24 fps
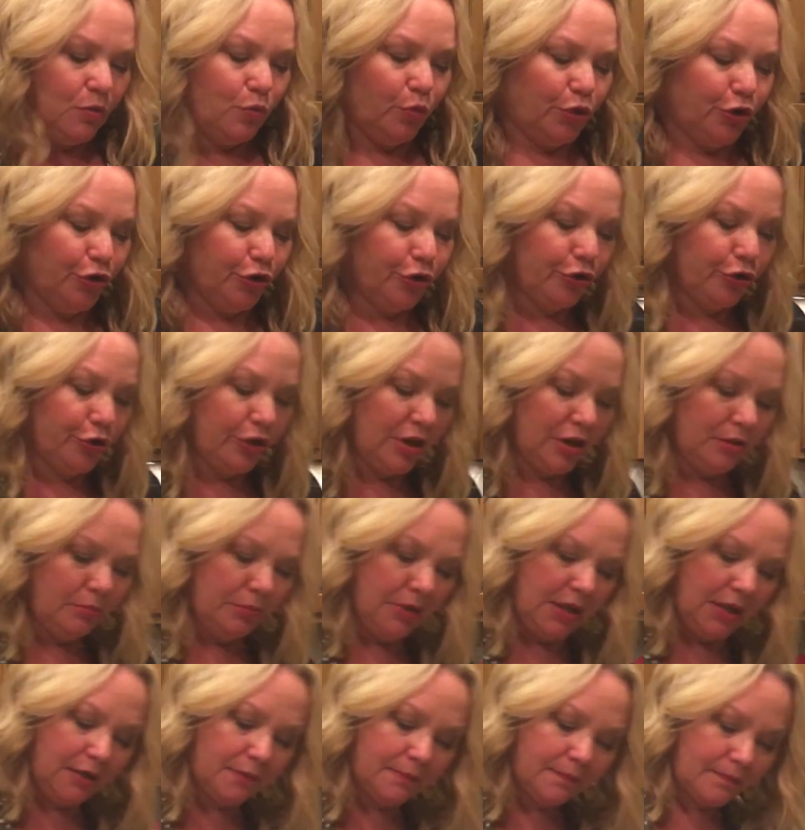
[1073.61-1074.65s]
when you're cooking
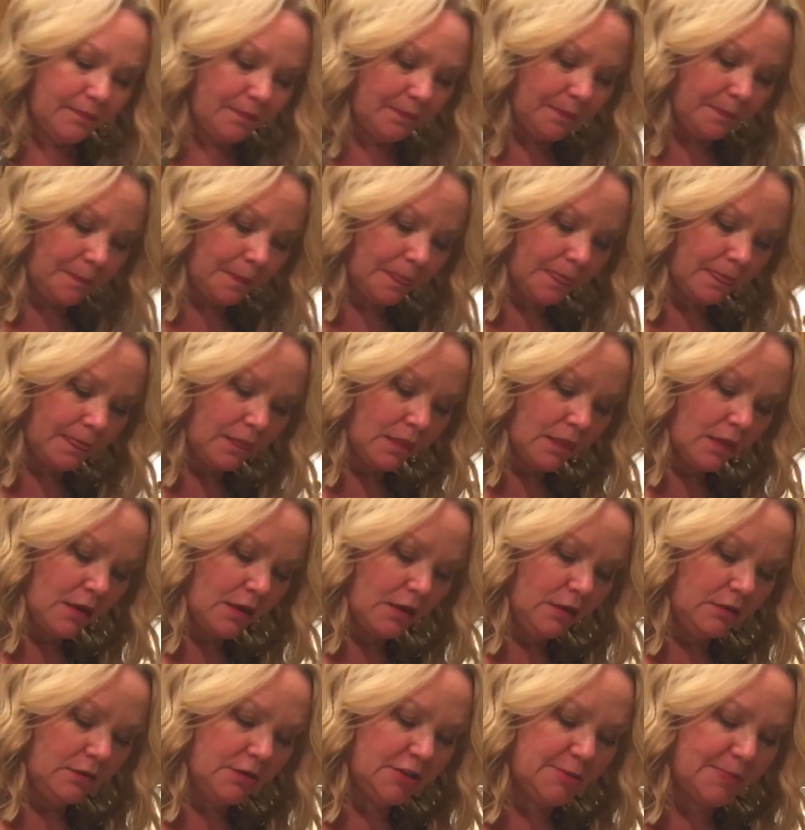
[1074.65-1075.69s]
meat,
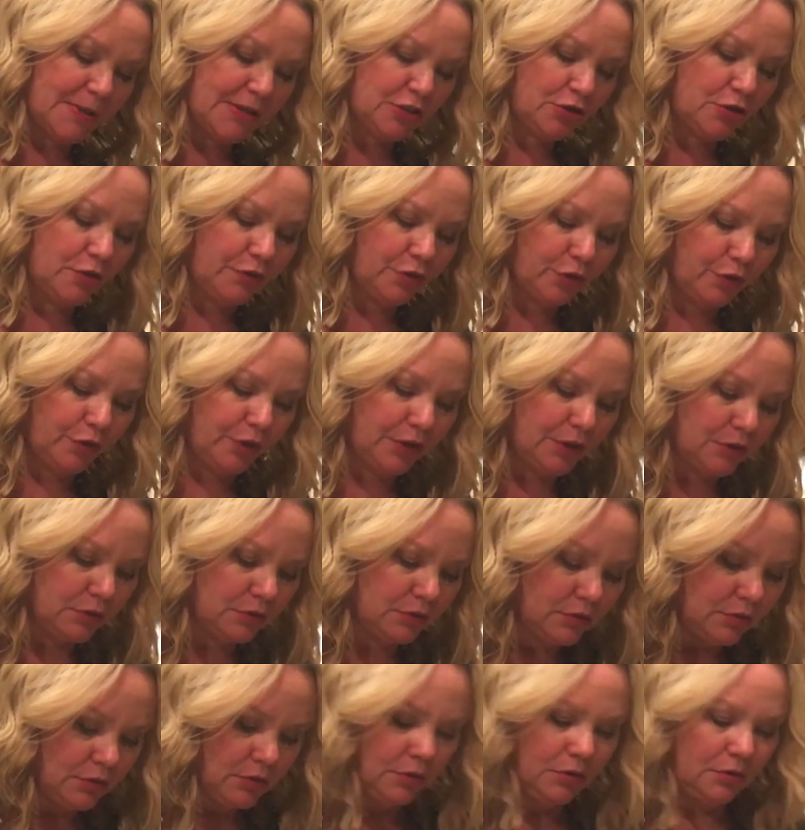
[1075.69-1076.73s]
especially on the grill,
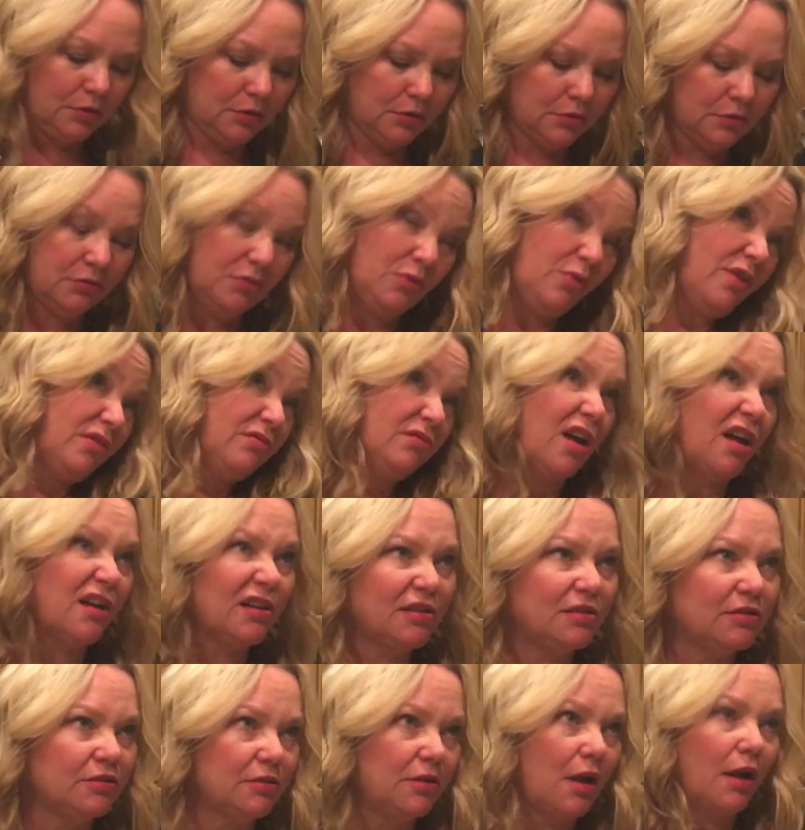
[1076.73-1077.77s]
well,
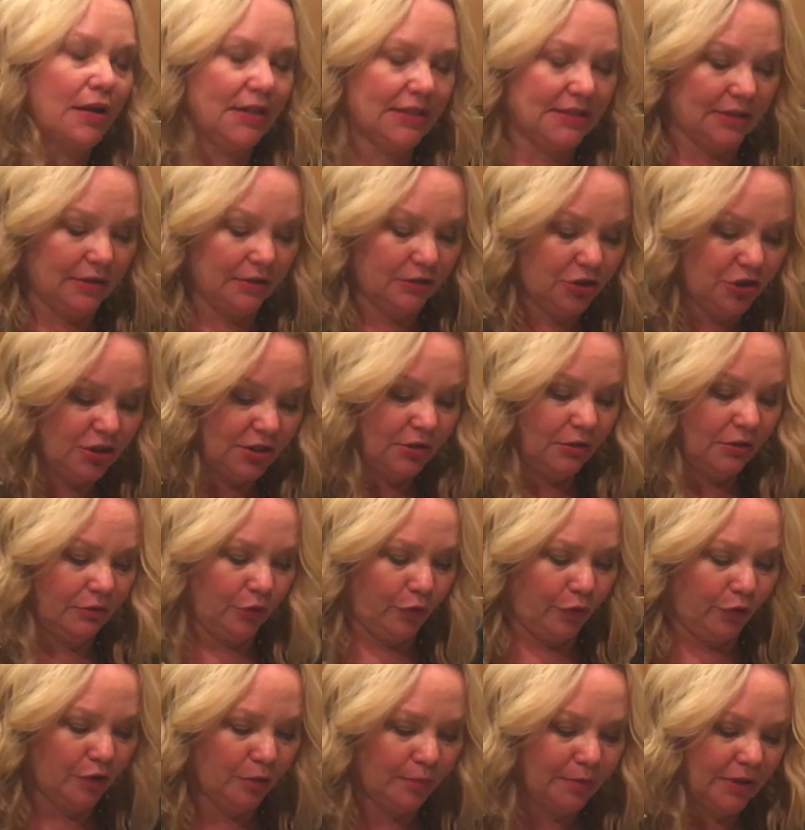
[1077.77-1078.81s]
not necessarily just on the
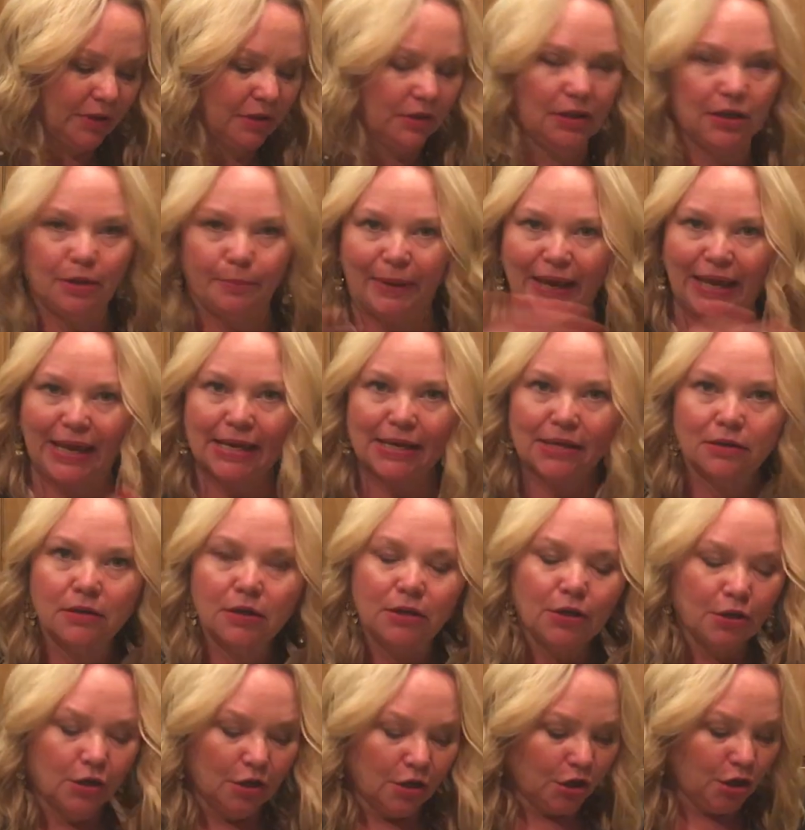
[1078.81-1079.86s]
grill, but in a pan,
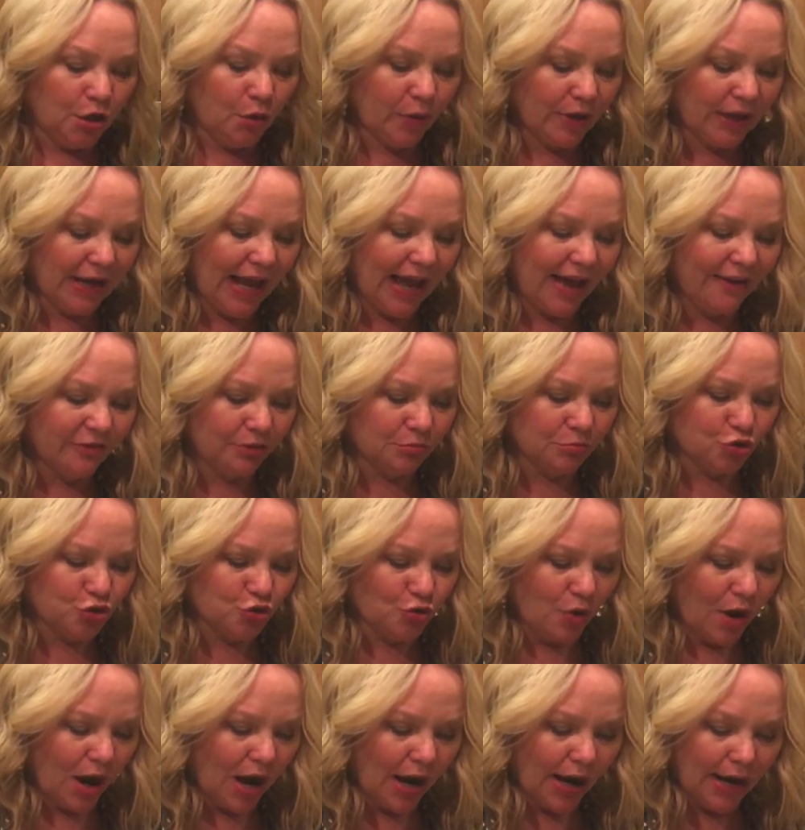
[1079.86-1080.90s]
you want to have them
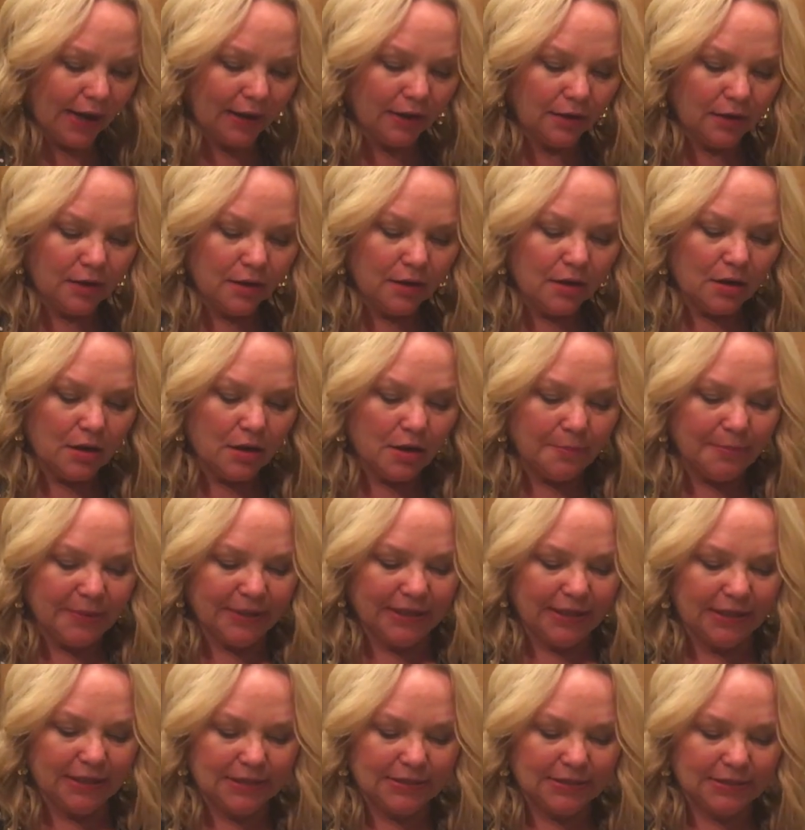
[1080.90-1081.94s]
dry,
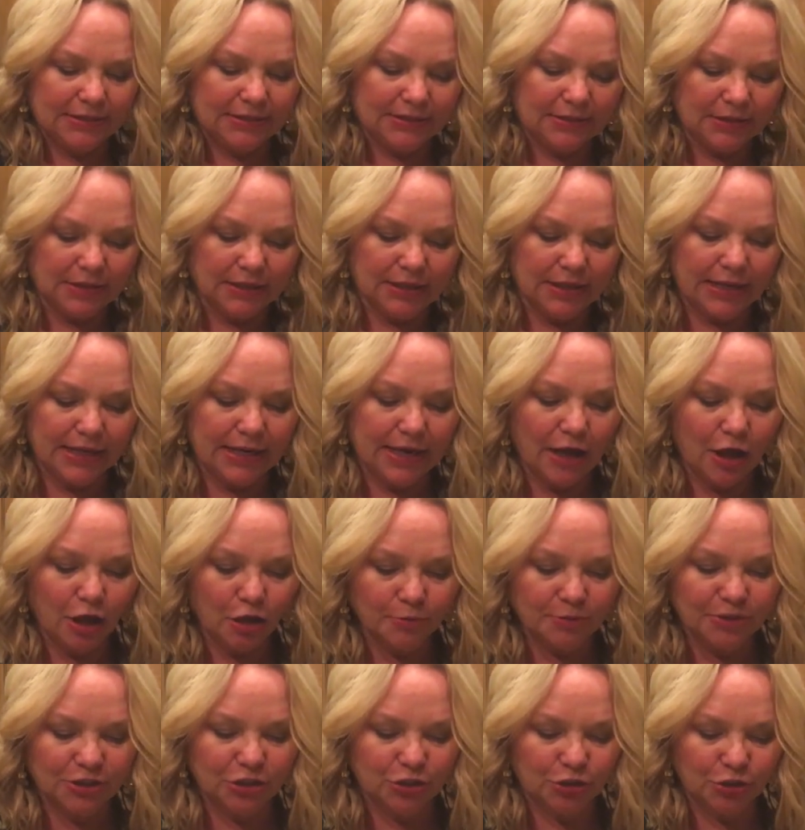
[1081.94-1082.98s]
because it
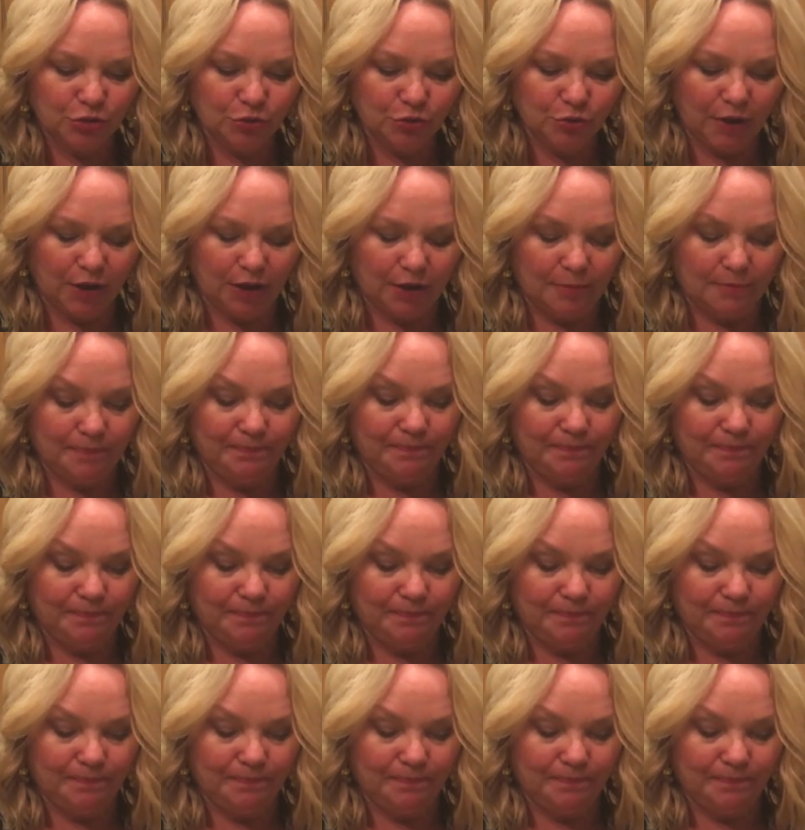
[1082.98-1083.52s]
helps to